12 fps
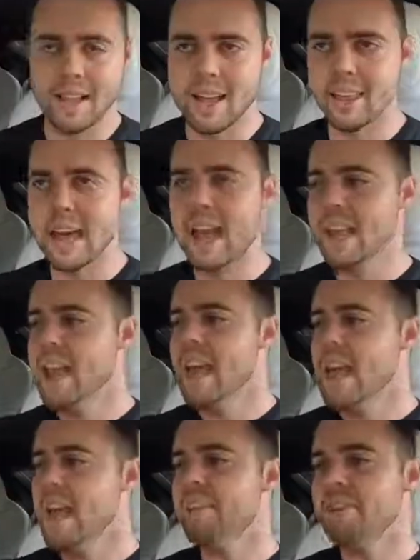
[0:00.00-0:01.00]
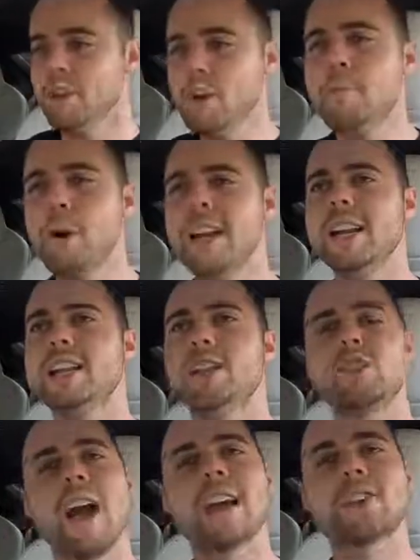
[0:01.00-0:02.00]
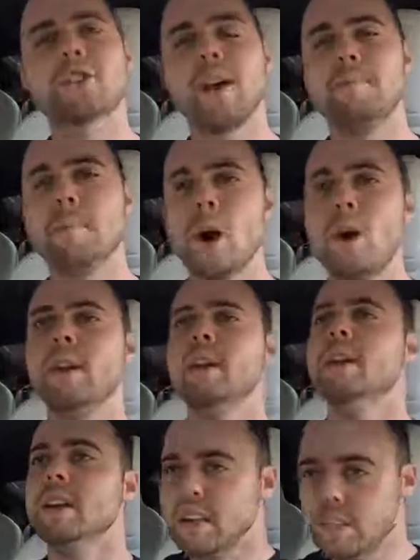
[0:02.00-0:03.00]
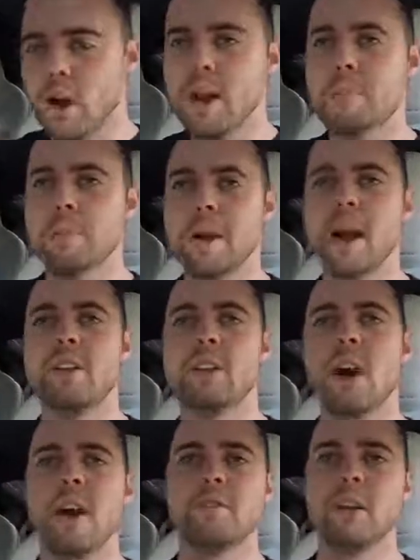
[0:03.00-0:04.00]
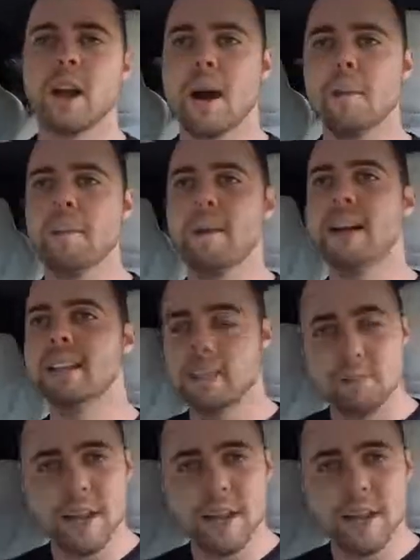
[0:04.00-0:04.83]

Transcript: like that. If you do put it into drag strip mode, it's going to prepare the car for a couple minutes to